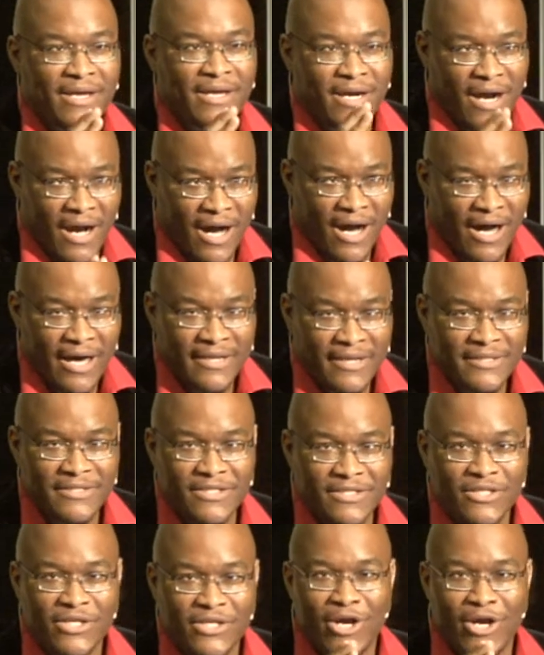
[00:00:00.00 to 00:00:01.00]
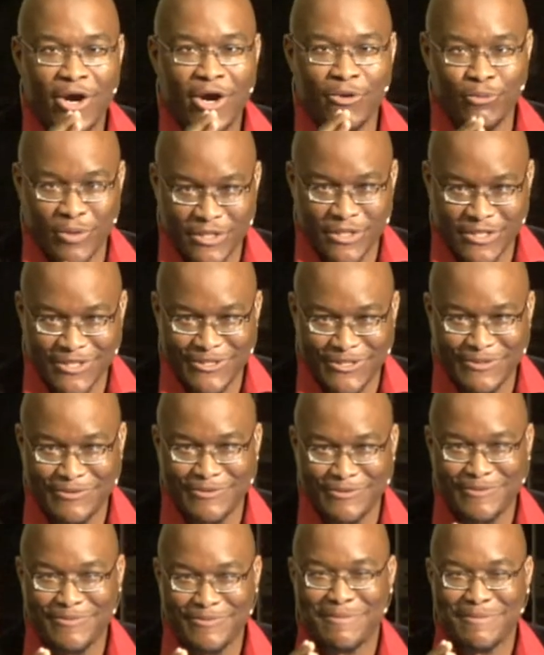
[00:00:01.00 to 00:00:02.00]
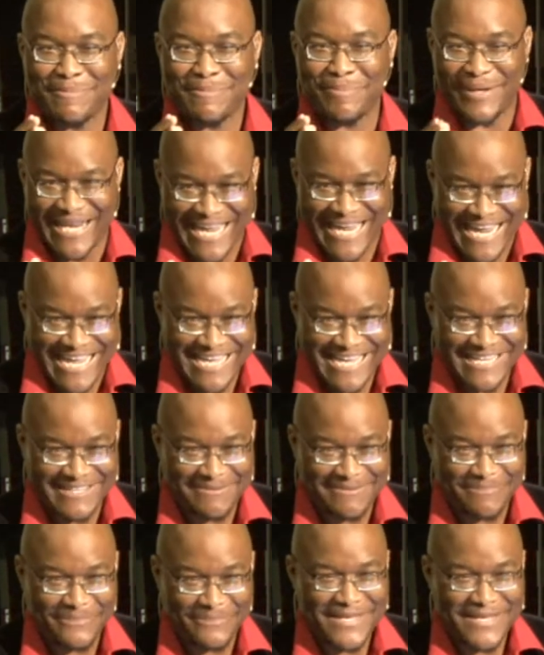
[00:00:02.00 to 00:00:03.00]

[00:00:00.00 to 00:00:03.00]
God's original plan,